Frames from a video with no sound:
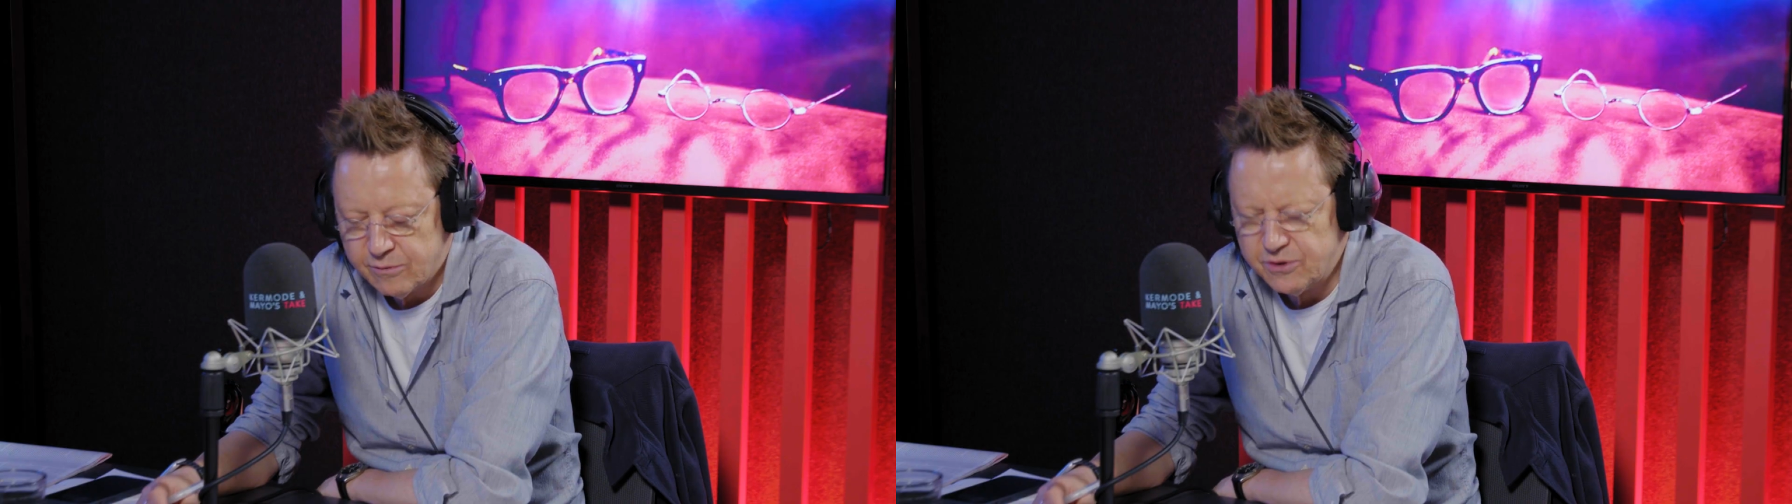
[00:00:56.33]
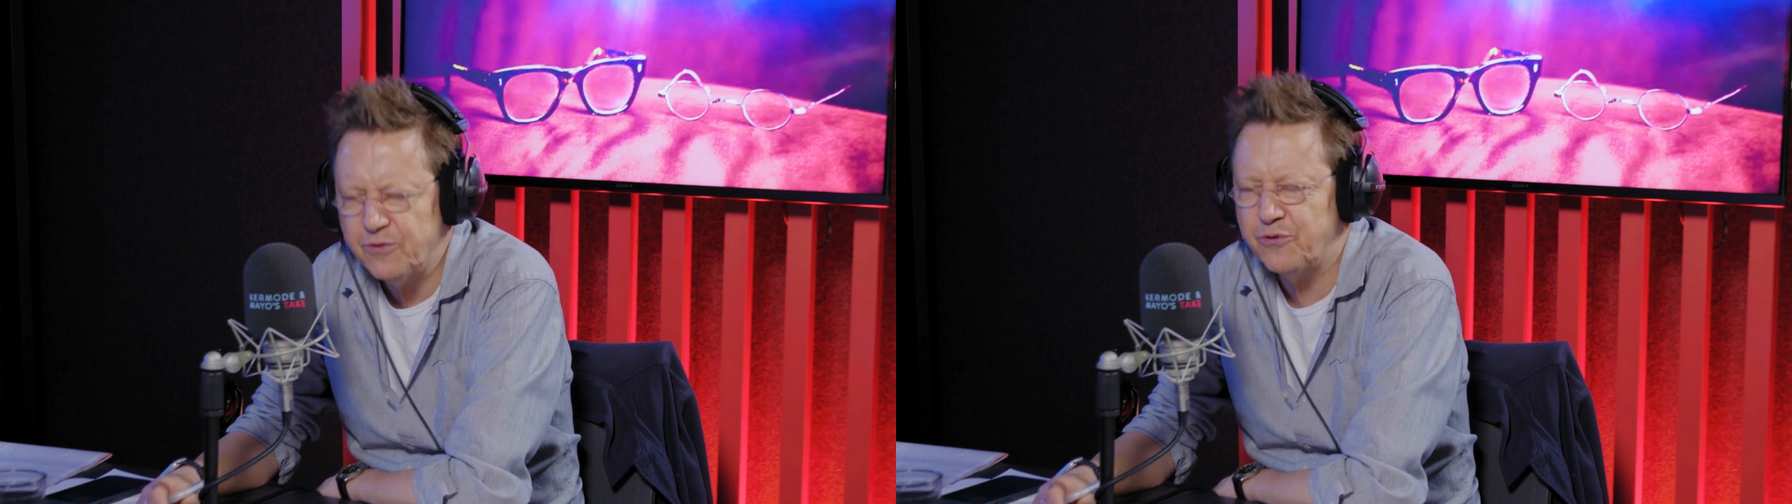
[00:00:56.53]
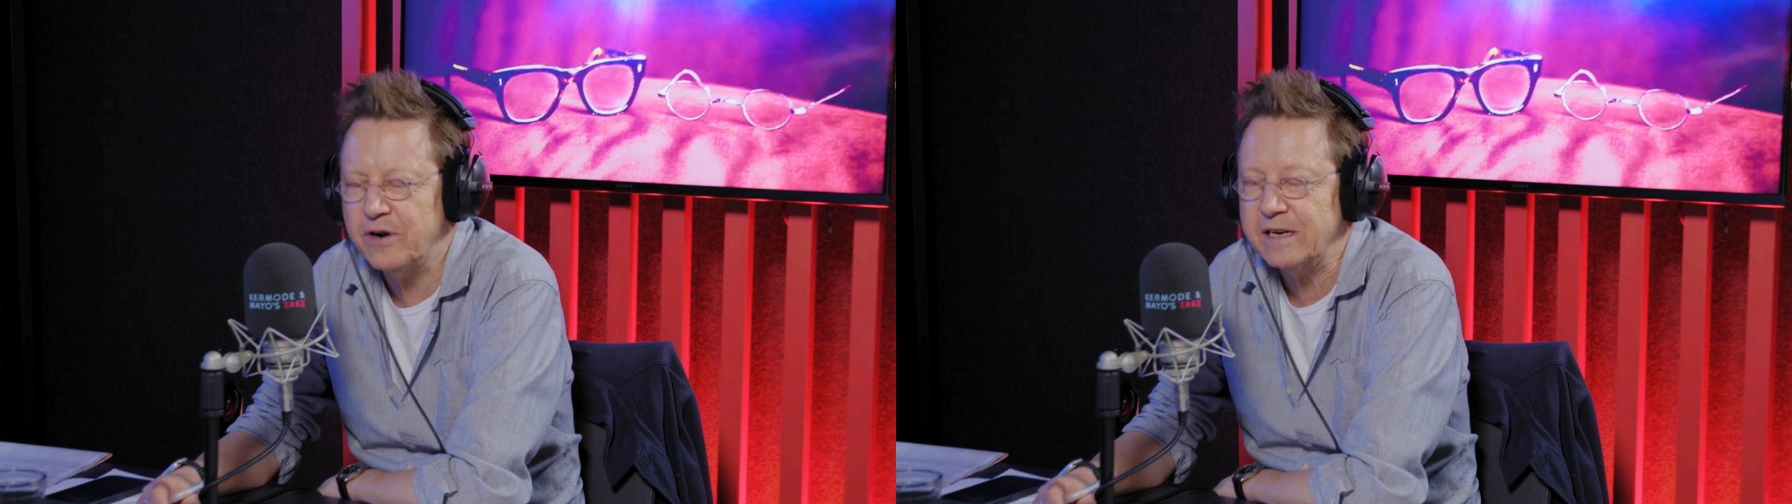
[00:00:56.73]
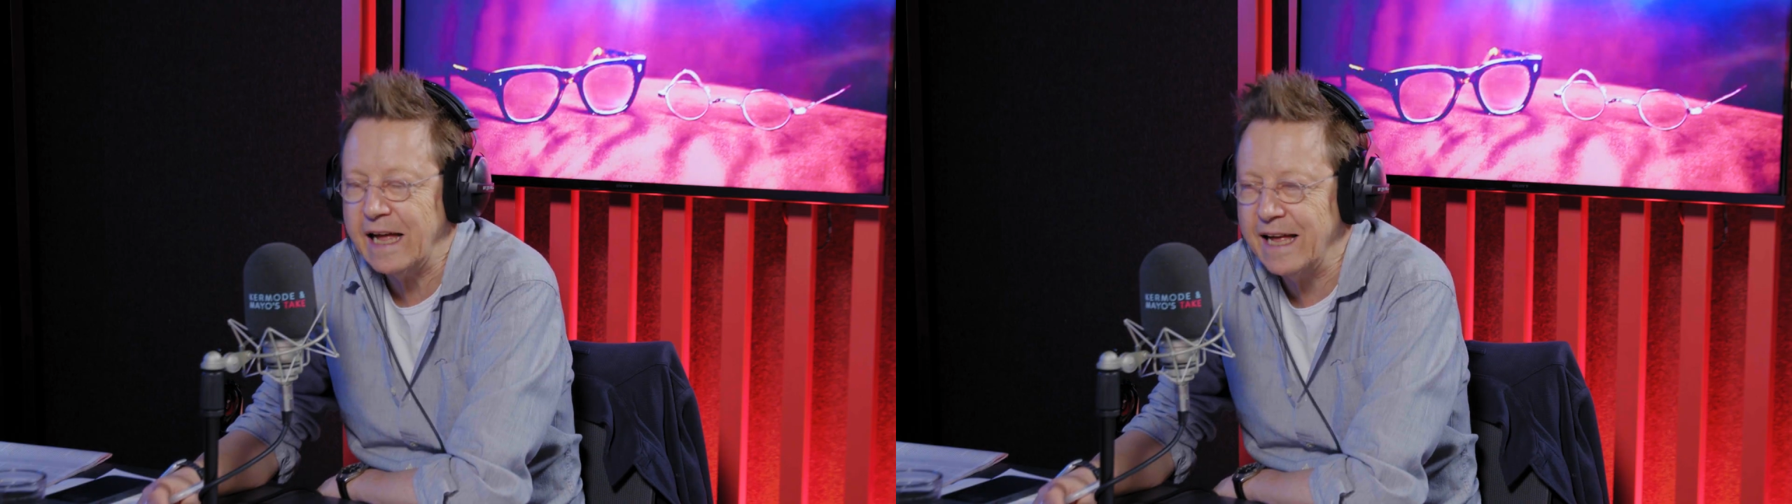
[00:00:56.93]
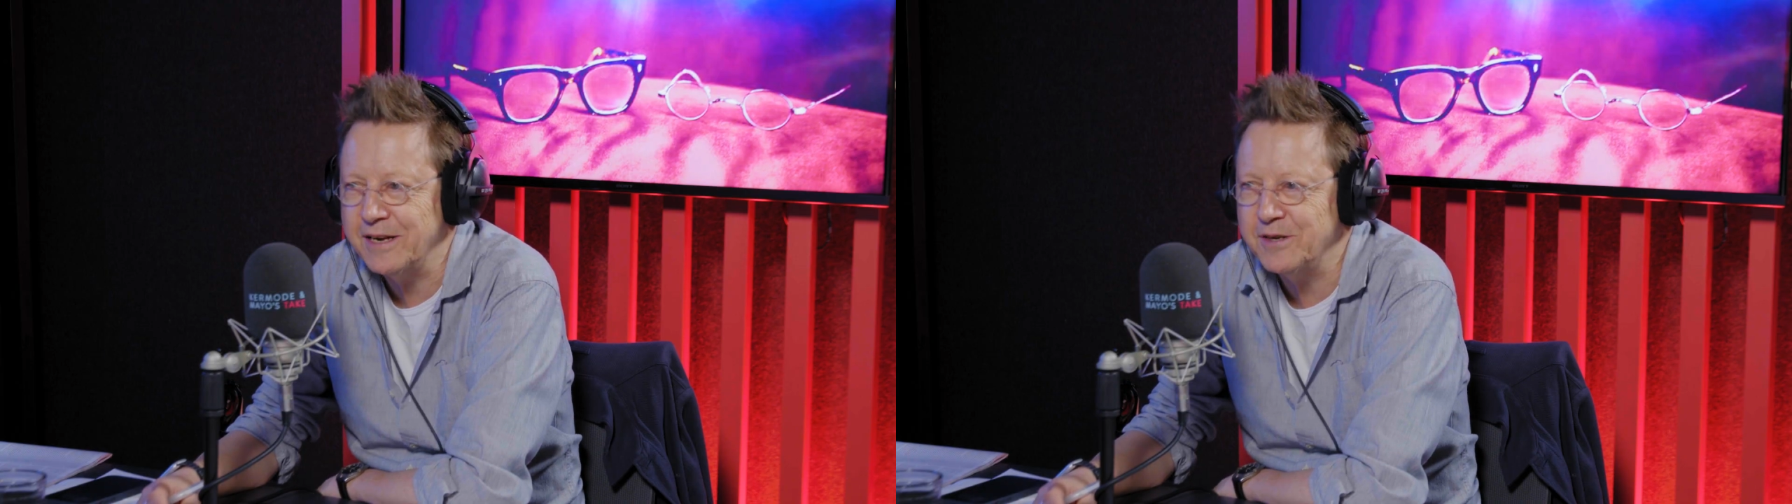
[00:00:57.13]
What's a
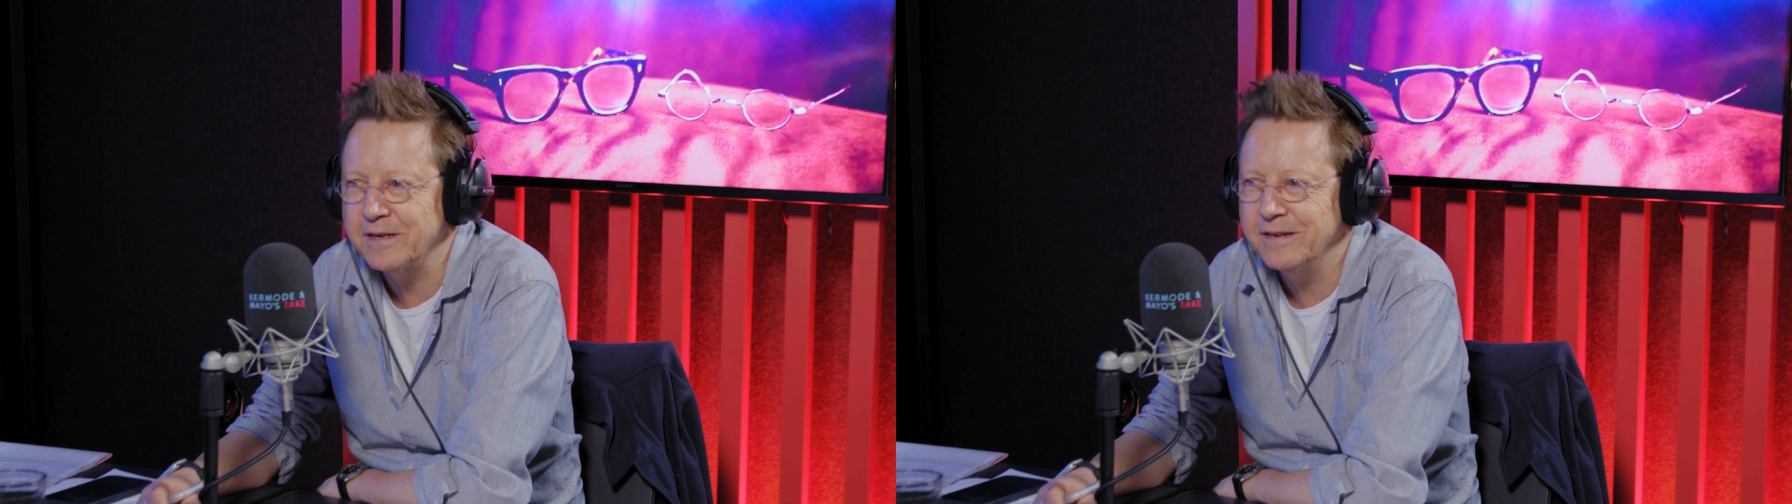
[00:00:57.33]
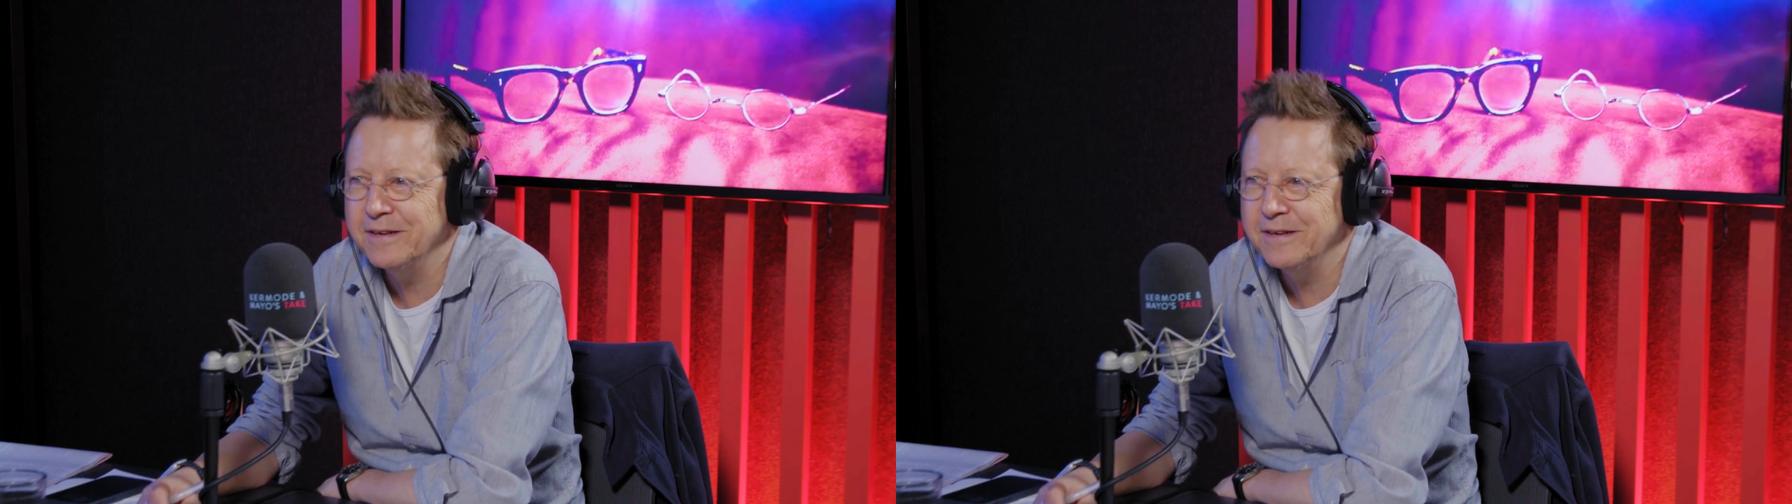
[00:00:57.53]
front hand?